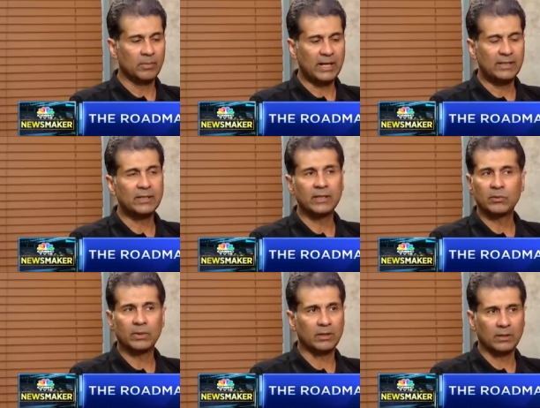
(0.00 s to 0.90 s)
but I think
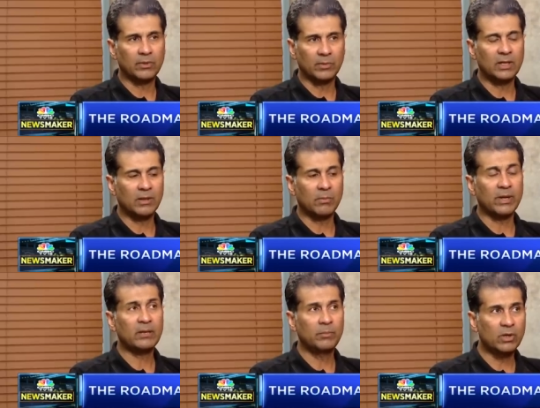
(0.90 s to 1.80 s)
it will it will come
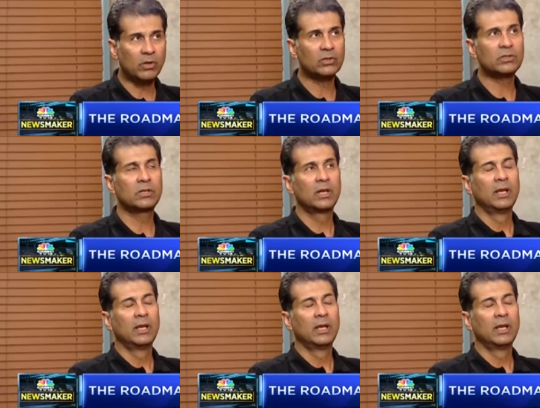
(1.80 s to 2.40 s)
back because